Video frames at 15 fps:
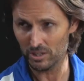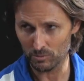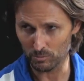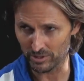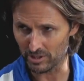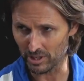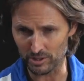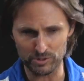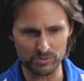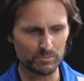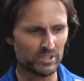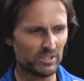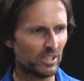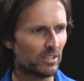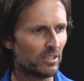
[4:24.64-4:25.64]
with those
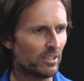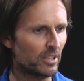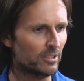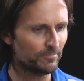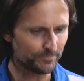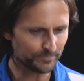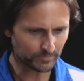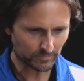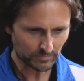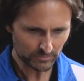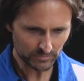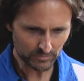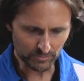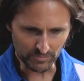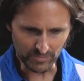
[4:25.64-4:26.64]
particular
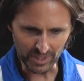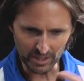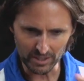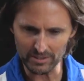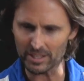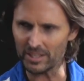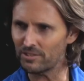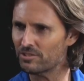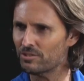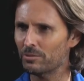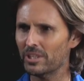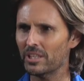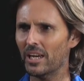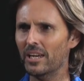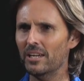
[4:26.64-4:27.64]
things to
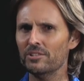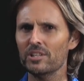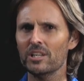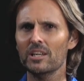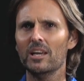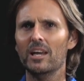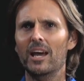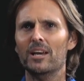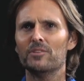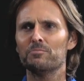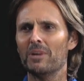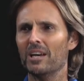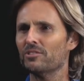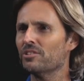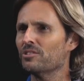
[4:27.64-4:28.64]
engage as
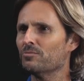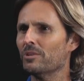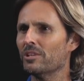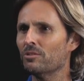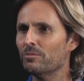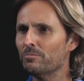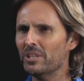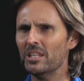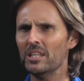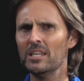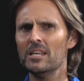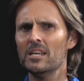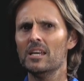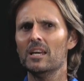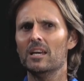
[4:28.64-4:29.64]
much as we could be,
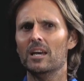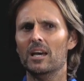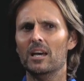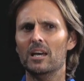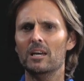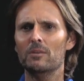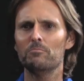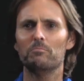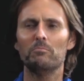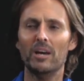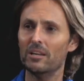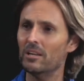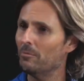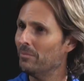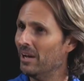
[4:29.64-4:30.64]
um,
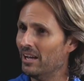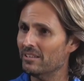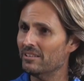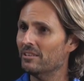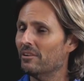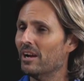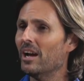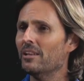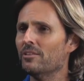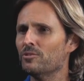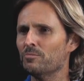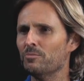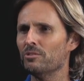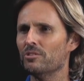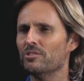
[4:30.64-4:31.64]
but, but there are other
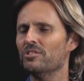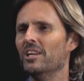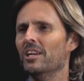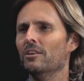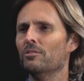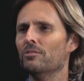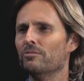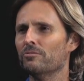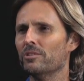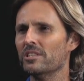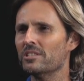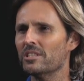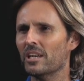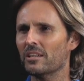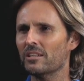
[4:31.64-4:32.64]
spirits now who have
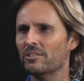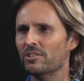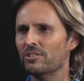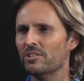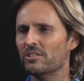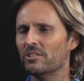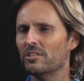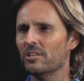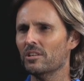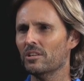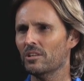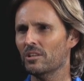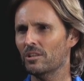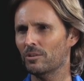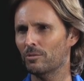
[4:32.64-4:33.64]
reached that condition
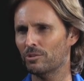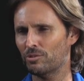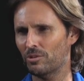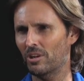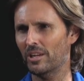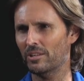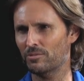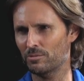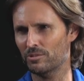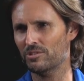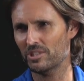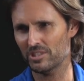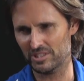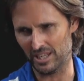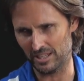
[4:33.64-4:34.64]
who are trying to
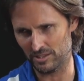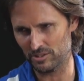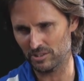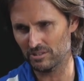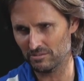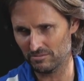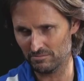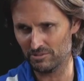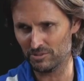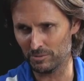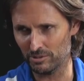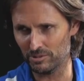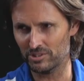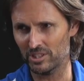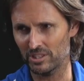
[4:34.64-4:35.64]
assist other
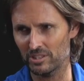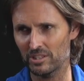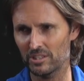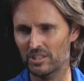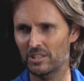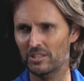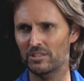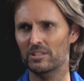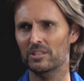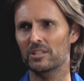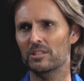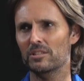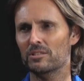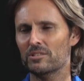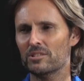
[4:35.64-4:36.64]
spirits in the, in
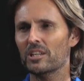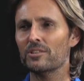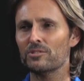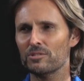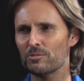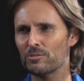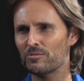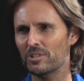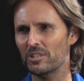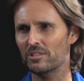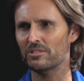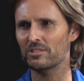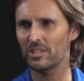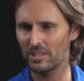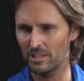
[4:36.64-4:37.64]
the celestial
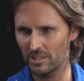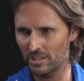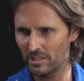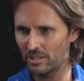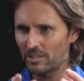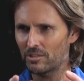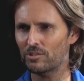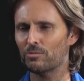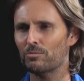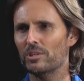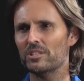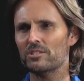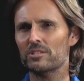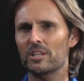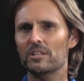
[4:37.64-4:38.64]
spheres right. to
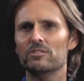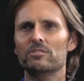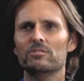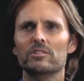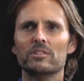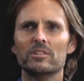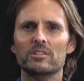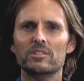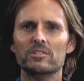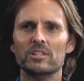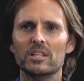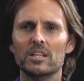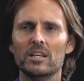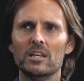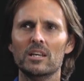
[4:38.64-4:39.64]
reach that union condition.